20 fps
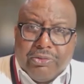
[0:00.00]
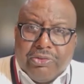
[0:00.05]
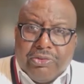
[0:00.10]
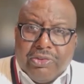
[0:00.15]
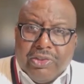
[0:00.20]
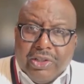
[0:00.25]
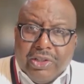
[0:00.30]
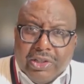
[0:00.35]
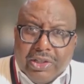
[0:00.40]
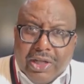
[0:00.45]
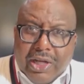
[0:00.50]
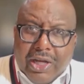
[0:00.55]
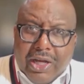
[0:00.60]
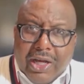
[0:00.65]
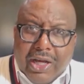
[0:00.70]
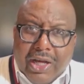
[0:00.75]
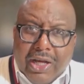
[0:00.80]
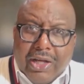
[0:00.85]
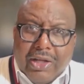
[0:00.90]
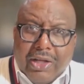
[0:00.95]

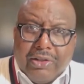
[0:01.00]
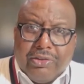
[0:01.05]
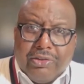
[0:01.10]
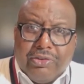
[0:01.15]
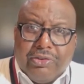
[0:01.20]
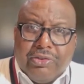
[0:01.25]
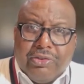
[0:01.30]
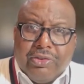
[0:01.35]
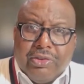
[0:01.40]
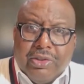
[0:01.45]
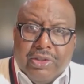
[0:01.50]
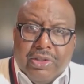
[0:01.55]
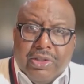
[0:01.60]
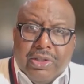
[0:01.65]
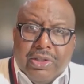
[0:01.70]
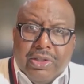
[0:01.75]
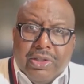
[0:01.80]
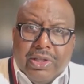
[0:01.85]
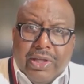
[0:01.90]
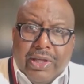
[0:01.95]
synagogues,
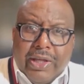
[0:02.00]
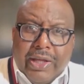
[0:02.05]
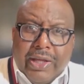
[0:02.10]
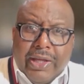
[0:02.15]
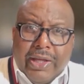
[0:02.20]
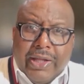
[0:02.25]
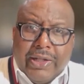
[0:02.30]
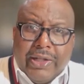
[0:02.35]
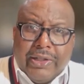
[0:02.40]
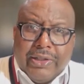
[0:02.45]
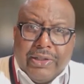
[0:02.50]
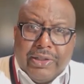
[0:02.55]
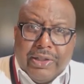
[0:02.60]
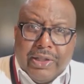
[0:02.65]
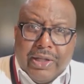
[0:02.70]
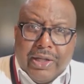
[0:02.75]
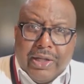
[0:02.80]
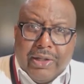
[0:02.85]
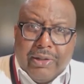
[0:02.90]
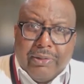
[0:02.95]
and
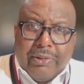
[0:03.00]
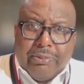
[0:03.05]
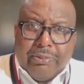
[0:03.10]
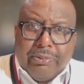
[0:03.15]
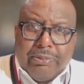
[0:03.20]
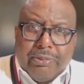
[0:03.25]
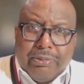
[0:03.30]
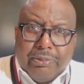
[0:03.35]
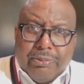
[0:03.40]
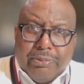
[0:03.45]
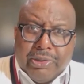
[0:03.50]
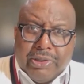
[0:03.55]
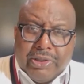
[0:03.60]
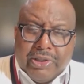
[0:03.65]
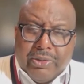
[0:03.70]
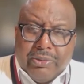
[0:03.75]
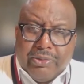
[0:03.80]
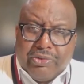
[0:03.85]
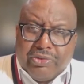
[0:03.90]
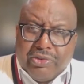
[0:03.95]
but
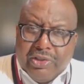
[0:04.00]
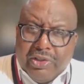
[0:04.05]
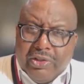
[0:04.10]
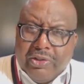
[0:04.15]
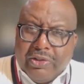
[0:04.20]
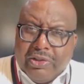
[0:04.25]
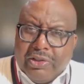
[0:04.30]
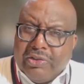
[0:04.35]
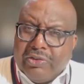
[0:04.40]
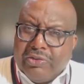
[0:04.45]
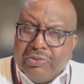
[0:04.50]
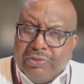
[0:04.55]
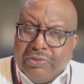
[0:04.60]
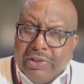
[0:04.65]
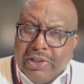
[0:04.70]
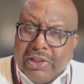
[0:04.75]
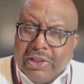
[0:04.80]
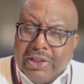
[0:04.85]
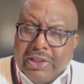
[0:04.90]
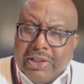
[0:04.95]
there was still this
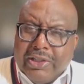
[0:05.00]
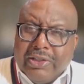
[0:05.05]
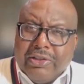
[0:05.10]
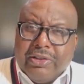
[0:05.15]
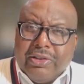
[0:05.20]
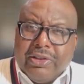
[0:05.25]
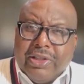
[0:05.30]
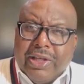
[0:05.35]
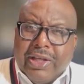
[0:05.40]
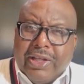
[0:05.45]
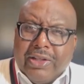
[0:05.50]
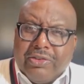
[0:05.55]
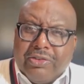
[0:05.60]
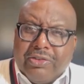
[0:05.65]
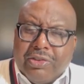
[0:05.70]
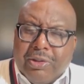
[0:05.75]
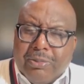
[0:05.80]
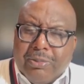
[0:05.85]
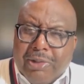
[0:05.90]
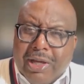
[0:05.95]
feeling that
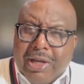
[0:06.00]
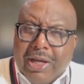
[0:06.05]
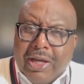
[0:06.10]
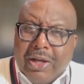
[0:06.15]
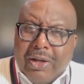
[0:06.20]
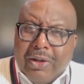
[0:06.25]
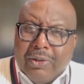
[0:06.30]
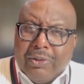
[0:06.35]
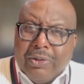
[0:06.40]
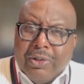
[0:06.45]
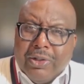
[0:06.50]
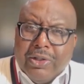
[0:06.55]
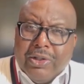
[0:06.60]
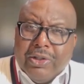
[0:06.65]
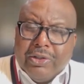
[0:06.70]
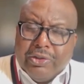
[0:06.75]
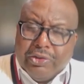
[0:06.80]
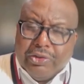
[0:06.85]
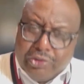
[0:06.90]
somehow the